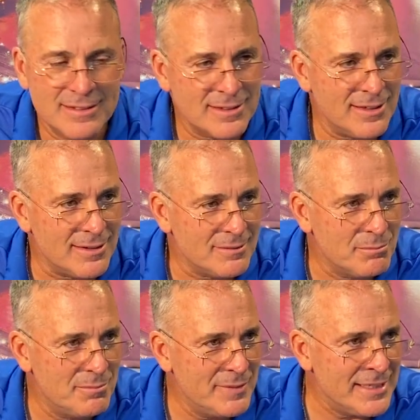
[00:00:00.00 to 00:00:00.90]
So
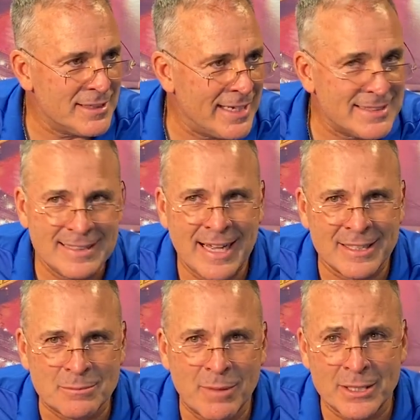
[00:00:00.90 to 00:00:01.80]
East Lansing, not
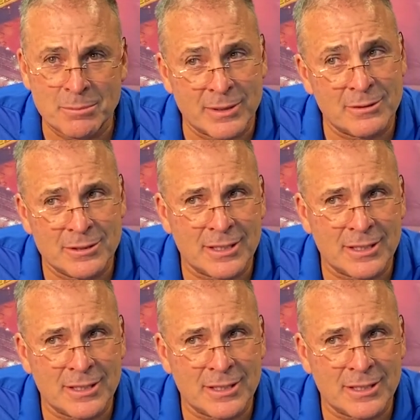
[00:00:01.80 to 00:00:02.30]
as much, but there was a